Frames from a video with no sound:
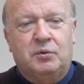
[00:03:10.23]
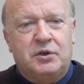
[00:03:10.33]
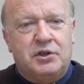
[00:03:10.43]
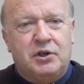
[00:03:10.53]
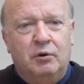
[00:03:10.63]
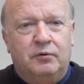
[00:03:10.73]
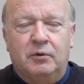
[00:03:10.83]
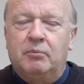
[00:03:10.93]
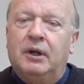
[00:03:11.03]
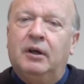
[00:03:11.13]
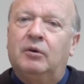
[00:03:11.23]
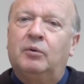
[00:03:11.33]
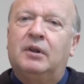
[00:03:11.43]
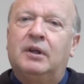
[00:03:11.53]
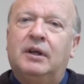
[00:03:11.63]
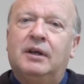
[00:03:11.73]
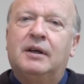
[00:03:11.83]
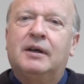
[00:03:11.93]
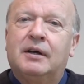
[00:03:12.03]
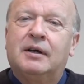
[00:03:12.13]
we're so familiar with
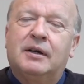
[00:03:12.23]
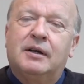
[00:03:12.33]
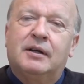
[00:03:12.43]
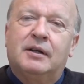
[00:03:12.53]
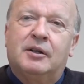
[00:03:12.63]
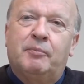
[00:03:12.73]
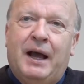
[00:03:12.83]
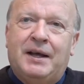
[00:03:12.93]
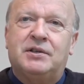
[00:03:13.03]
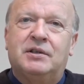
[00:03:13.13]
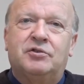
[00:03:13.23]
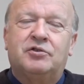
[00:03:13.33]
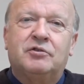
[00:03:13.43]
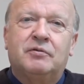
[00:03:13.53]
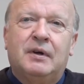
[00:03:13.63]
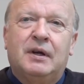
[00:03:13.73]
the passage.